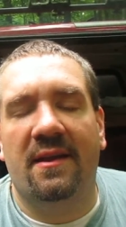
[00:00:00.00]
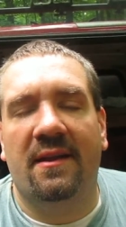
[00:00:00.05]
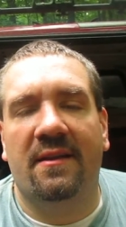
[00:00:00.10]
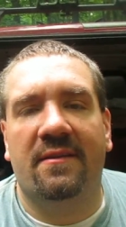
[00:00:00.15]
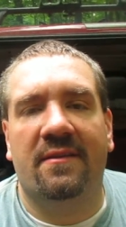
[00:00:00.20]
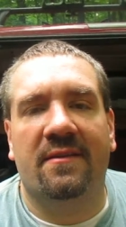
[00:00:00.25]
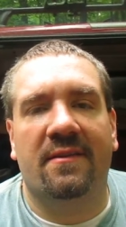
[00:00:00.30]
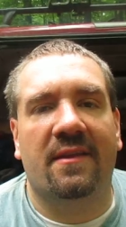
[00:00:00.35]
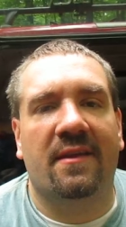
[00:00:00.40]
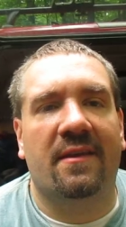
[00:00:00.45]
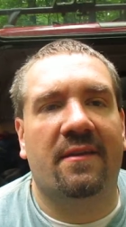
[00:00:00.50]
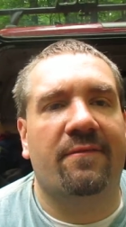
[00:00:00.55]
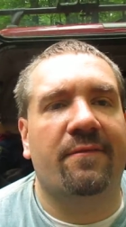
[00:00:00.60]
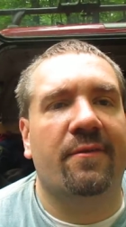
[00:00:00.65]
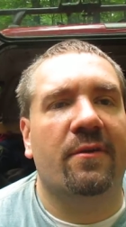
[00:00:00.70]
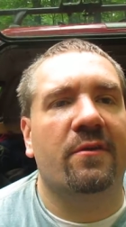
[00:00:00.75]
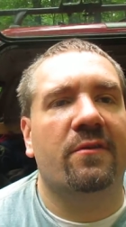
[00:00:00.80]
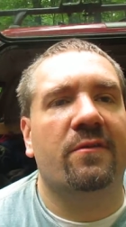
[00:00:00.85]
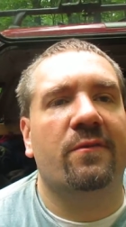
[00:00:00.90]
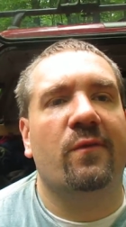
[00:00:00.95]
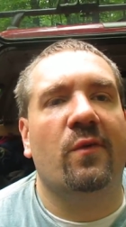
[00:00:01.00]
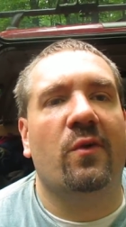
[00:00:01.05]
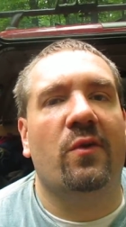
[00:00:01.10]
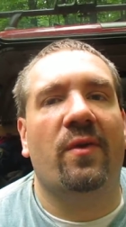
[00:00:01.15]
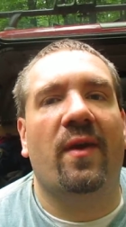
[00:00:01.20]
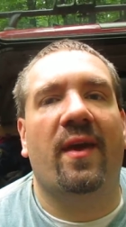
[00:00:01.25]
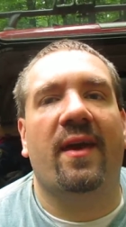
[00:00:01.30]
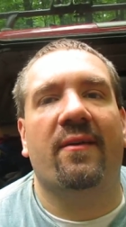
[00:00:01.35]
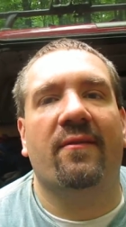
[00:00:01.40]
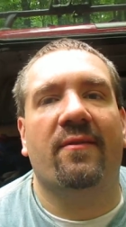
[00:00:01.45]
It's the first full
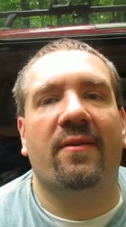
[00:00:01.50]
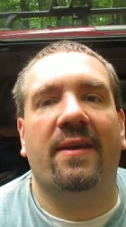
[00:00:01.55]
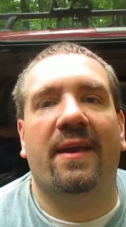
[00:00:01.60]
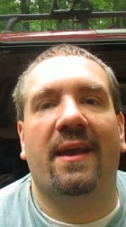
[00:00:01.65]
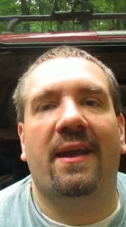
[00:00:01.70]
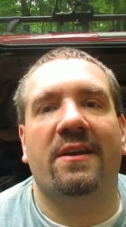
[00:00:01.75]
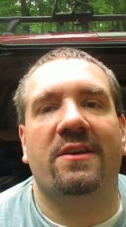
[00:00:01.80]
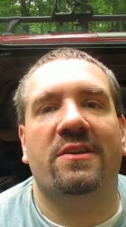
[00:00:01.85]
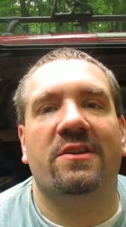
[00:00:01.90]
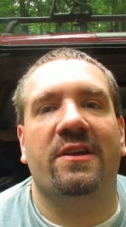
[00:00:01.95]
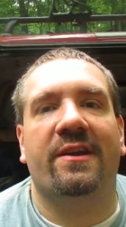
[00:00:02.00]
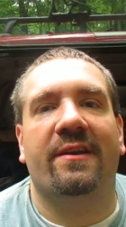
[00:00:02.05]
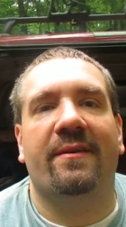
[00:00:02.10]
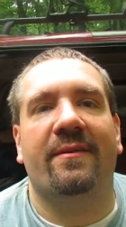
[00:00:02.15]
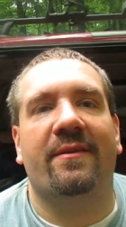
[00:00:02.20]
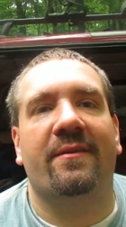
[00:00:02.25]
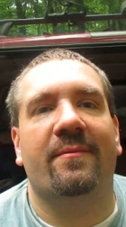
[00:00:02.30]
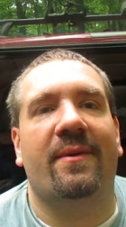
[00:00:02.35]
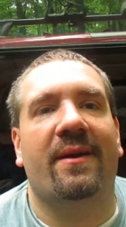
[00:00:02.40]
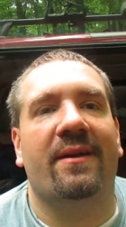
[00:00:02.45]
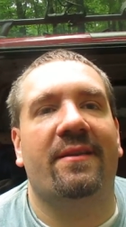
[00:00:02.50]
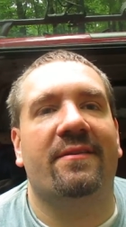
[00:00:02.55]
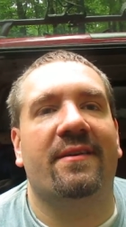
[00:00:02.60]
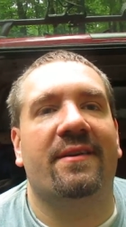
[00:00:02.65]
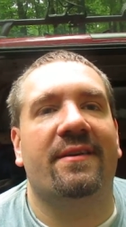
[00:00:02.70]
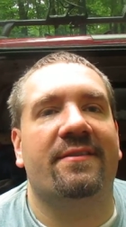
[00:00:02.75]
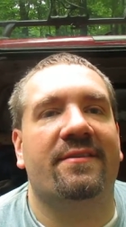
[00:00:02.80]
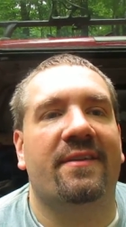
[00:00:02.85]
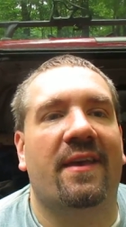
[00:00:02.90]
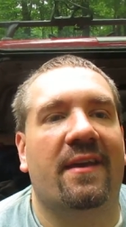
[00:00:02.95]
day of vacation. I guess you might
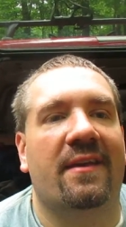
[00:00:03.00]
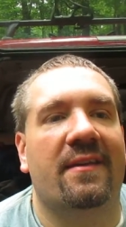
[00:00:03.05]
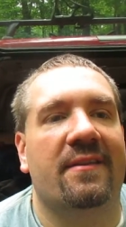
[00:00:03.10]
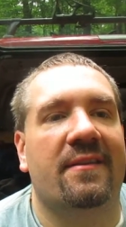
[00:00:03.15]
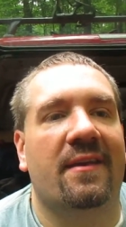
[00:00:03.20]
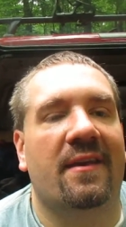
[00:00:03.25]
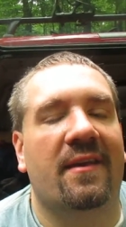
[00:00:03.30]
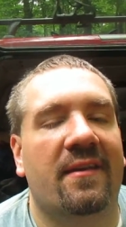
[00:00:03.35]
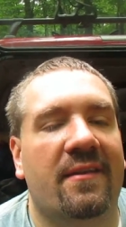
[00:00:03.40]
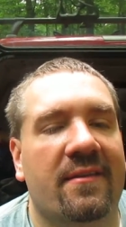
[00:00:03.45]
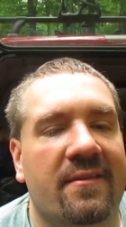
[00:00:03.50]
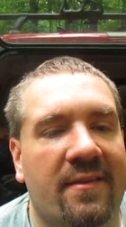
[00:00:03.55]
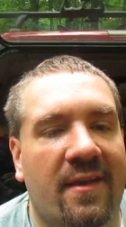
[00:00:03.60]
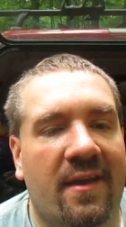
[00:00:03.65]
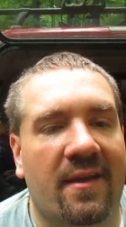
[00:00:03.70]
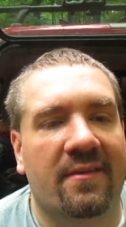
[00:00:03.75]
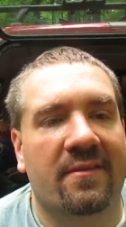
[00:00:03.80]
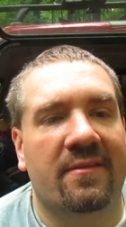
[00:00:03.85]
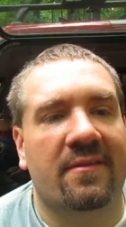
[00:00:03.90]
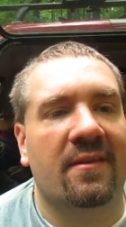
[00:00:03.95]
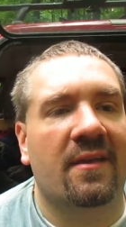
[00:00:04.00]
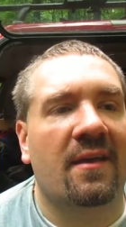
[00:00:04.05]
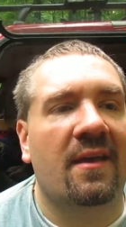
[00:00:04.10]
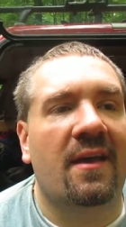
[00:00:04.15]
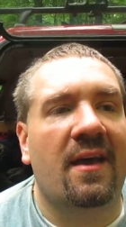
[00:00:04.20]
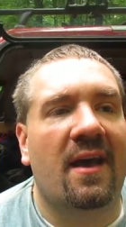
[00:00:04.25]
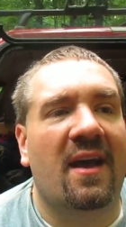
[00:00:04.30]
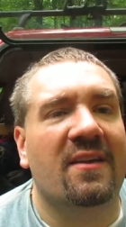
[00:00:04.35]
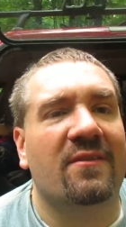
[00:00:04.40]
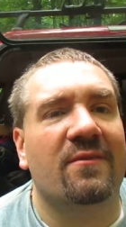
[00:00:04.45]
say second day because last
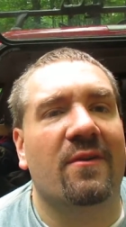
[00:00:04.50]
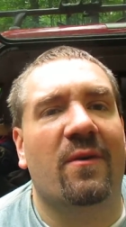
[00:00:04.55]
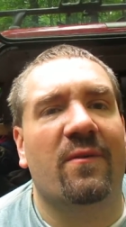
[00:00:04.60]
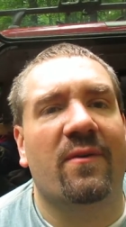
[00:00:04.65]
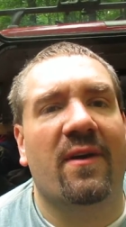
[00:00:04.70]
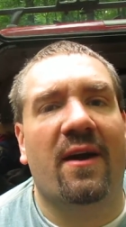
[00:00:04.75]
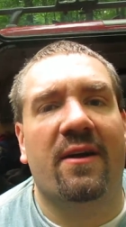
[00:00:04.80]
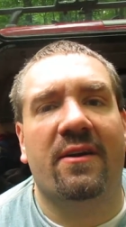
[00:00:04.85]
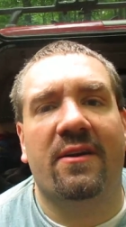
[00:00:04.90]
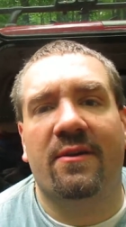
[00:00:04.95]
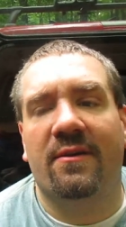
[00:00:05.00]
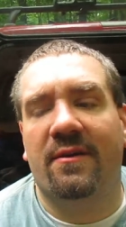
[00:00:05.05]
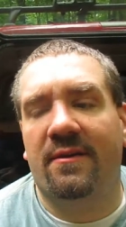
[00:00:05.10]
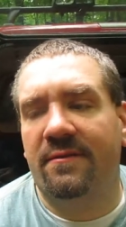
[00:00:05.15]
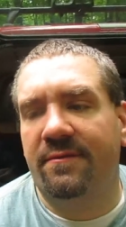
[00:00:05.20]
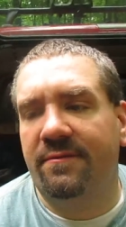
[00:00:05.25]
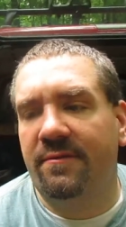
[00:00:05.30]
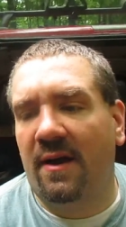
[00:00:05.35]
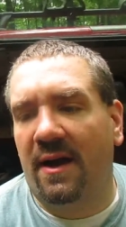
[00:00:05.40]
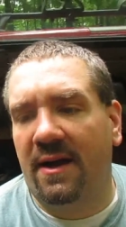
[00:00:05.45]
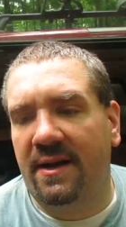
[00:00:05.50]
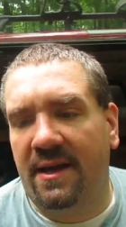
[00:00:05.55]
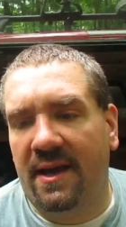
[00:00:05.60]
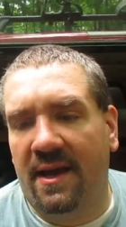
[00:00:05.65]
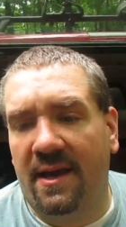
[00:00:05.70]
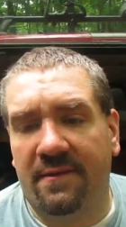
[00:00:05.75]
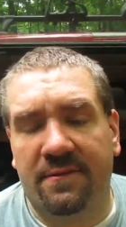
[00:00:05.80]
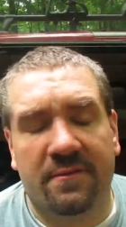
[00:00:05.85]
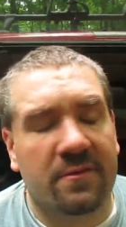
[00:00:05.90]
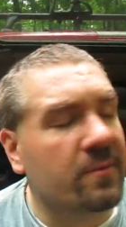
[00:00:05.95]
I drove out here on
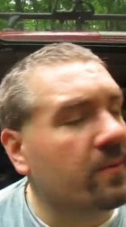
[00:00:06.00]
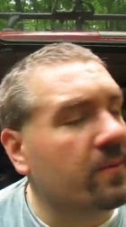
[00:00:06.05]
Friday after